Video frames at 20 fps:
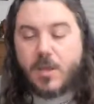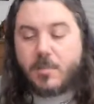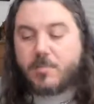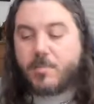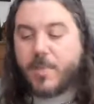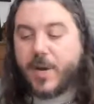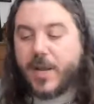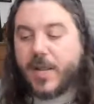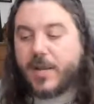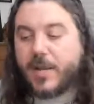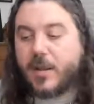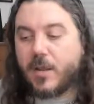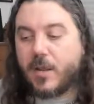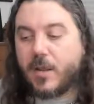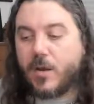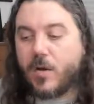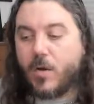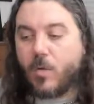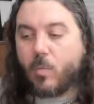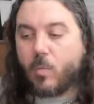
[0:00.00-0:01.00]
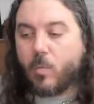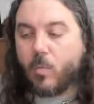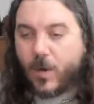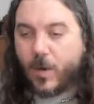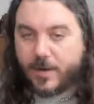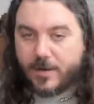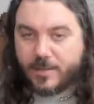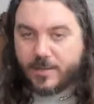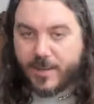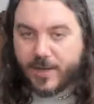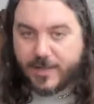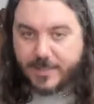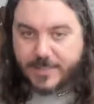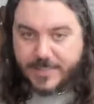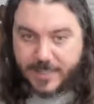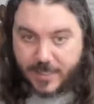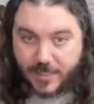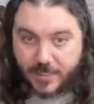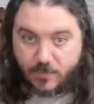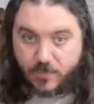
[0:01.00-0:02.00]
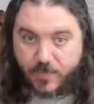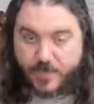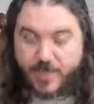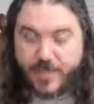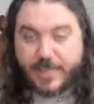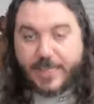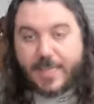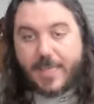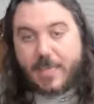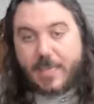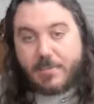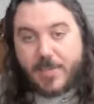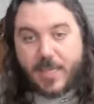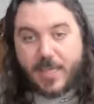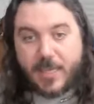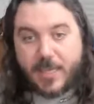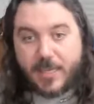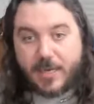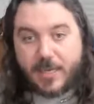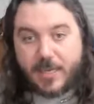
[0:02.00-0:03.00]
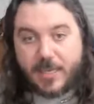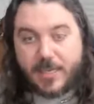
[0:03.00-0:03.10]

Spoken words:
But what they did when they came in